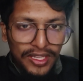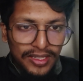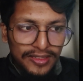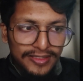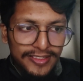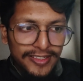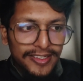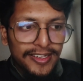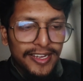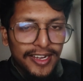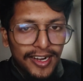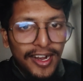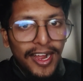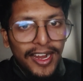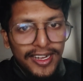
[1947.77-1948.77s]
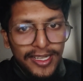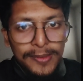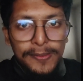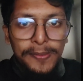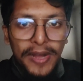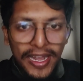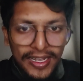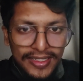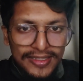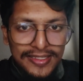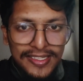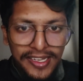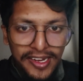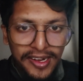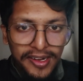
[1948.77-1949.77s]
They are adding bias
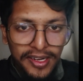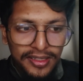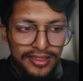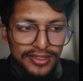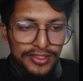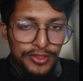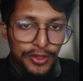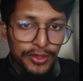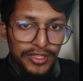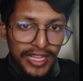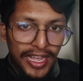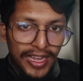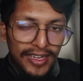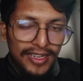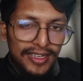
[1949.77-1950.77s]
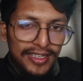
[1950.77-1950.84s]
here so that